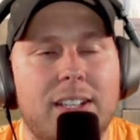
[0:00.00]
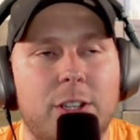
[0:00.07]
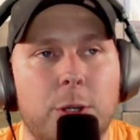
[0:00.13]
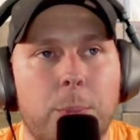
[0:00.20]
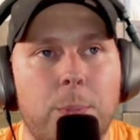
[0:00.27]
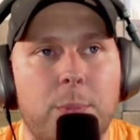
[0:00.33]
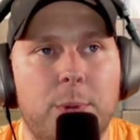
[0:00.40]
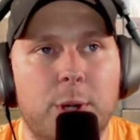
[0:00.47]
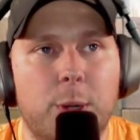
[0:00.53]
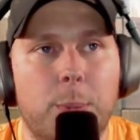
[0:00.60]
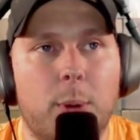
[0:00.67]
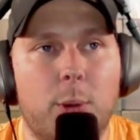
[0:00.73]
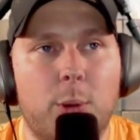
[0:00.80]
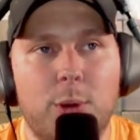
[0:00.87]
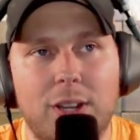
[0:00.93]
Your
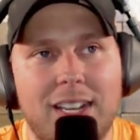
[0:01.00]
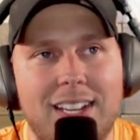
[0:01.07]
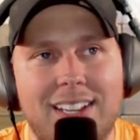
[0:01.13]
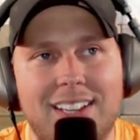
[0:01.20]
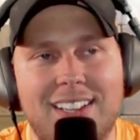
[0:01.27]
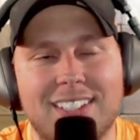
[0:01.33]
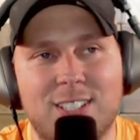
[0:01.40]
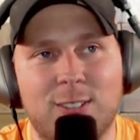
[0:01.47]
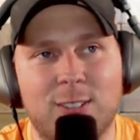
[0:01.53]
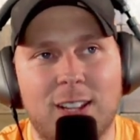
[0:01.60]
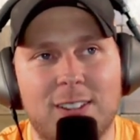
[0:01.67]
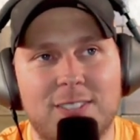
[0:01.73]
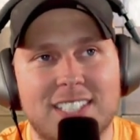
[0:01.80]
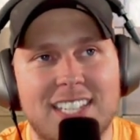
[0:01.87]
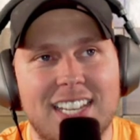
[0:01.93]
boy, because you
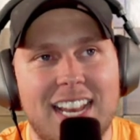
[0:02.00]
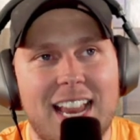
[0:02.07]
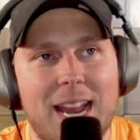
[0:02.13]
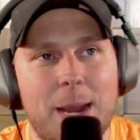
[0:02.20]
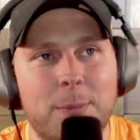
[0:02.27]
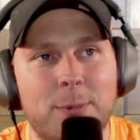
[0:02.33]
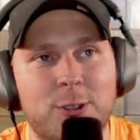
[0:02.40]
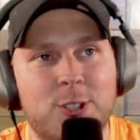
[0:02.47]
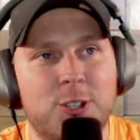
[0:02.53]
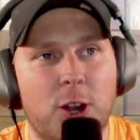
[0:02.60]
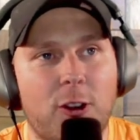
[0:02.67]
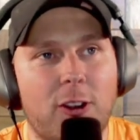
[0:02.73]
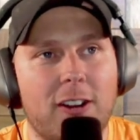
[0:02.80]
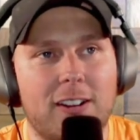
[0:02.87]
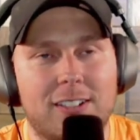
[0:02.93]
love his name,
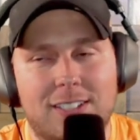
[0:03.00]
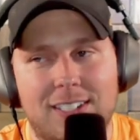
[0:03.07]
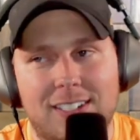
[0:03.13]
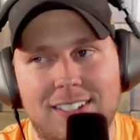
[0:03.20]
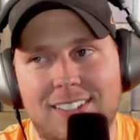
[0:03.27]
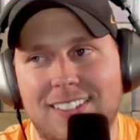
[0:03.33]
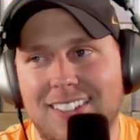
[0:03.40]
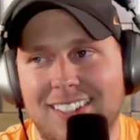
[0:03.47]
Dart,